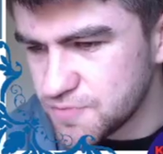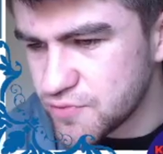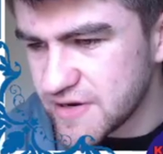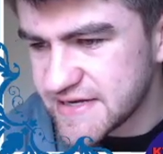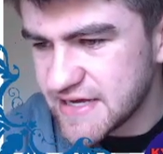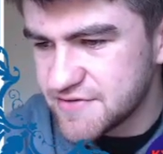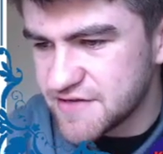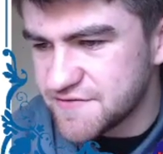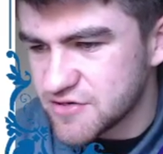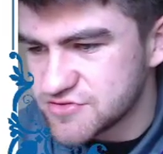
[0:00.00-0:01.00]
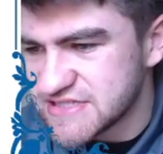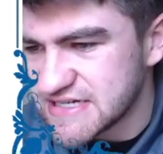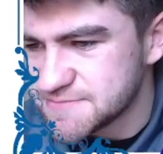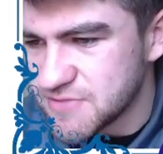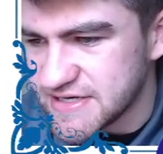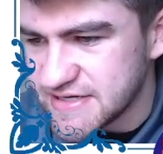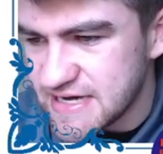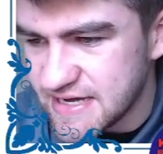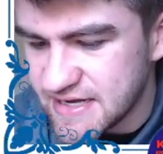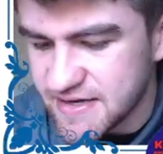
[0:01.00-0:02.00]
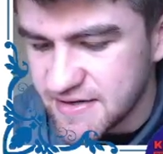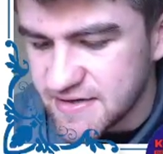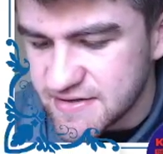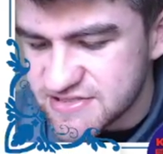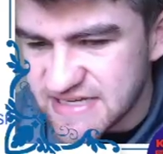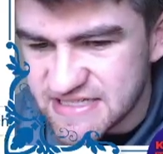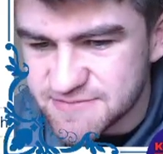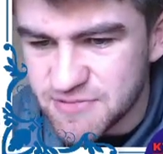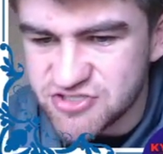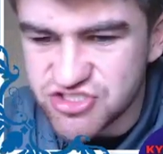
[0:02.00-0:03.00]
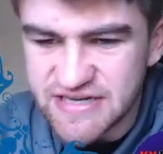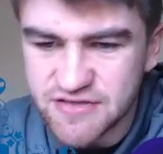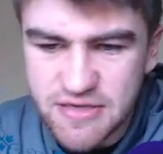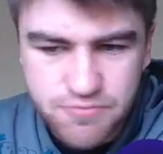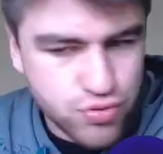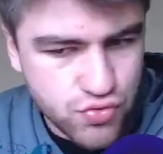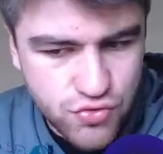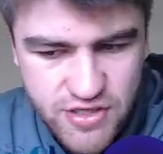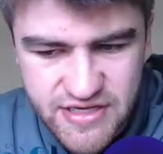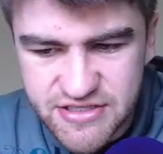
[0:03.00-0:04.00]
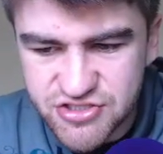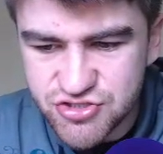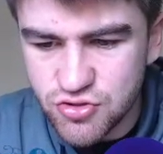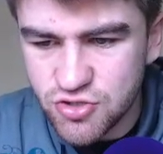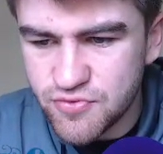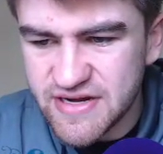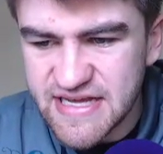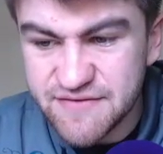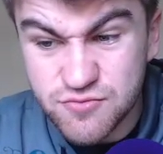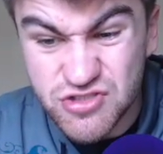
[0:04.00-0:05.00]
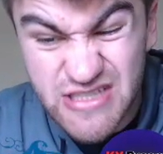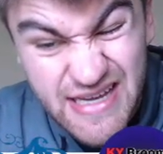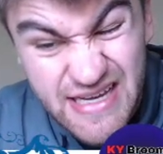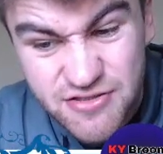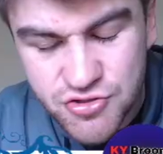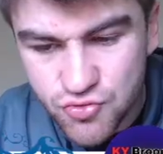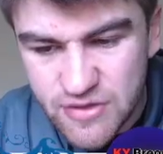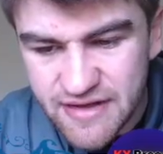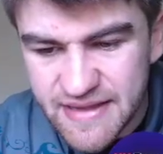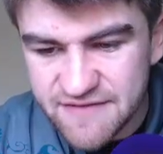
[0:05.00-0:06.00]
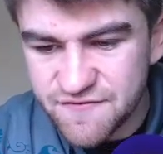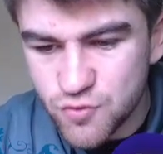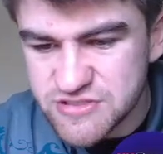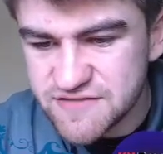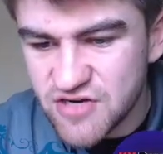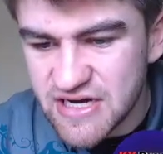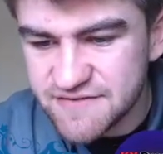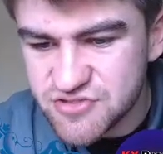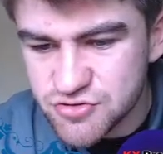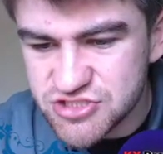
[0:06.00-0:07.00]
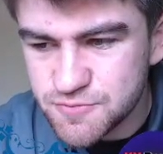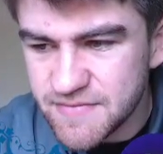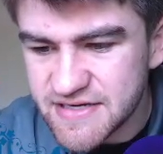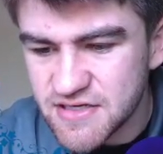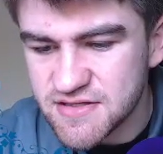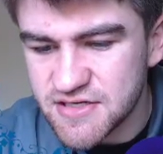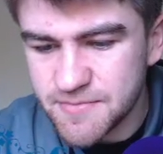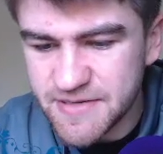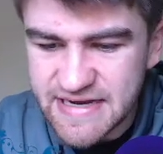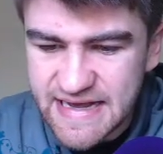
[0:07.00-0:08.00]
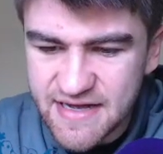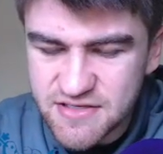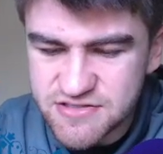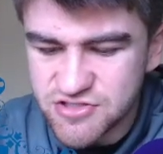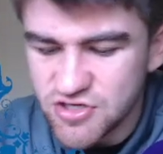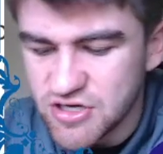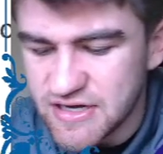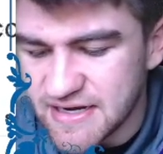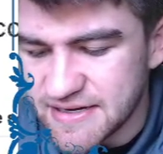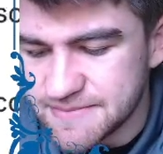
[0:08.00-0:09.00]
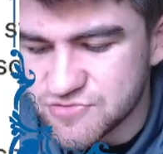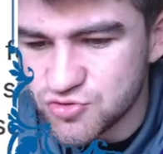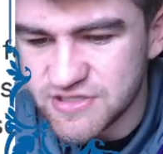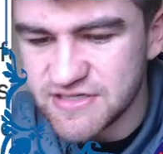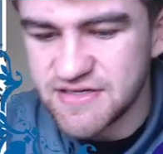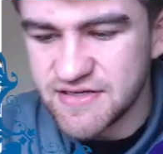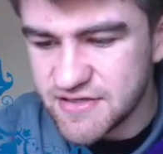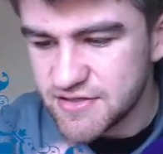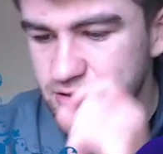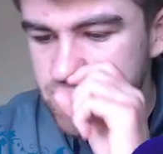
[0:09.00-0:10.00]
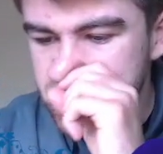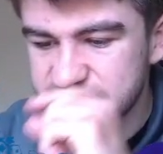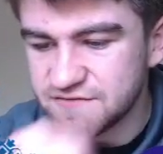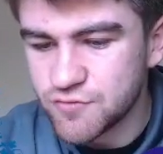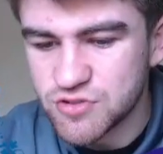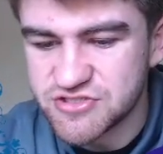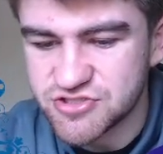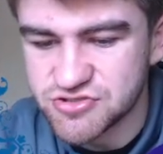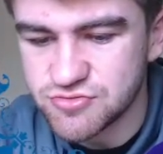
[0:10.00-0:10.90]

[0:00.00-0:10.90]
break even, if I go stats by uh, Stats by Jaden, I'm pretty sure her break even was in and around that 45, so she'll make a little bit of cash. Um, Goody here, you'll see 42,